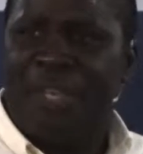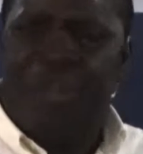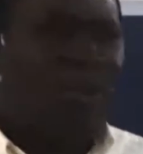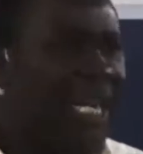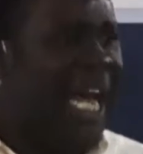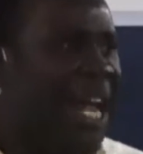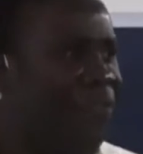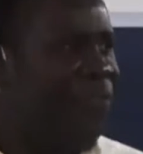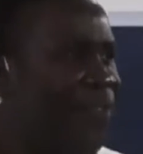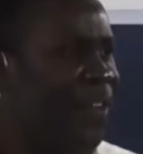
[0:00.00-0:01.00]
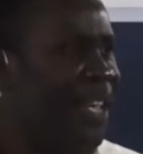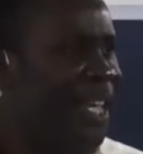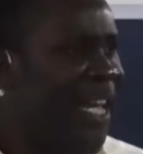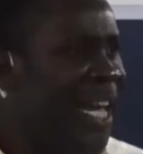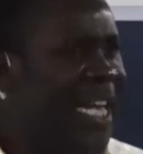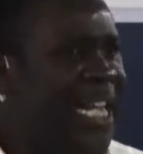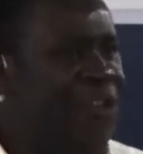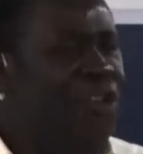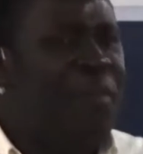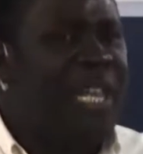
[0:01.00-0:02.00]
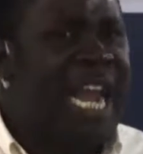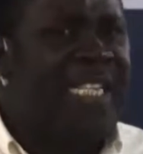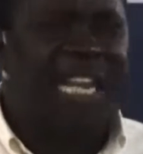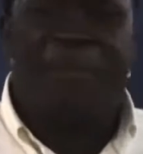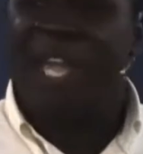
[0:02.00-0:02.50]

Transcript: your life. And he dominates